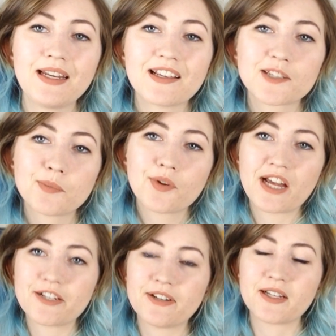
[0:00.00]
The next book
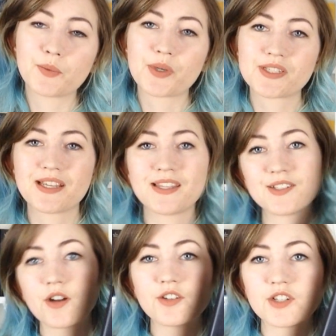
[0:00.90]
I read was The
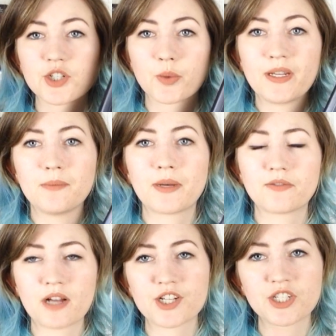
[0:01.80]
Star-Touched Queen by
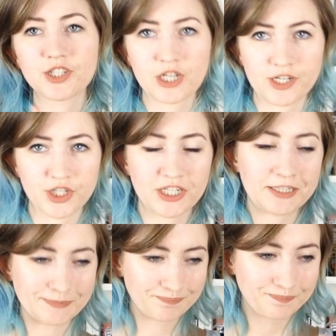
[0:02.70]
Roshani
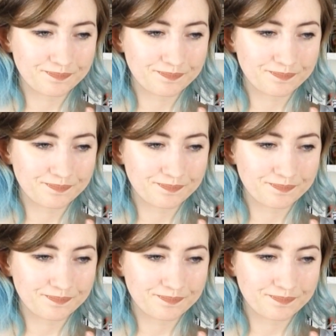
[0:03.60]
Chokshi.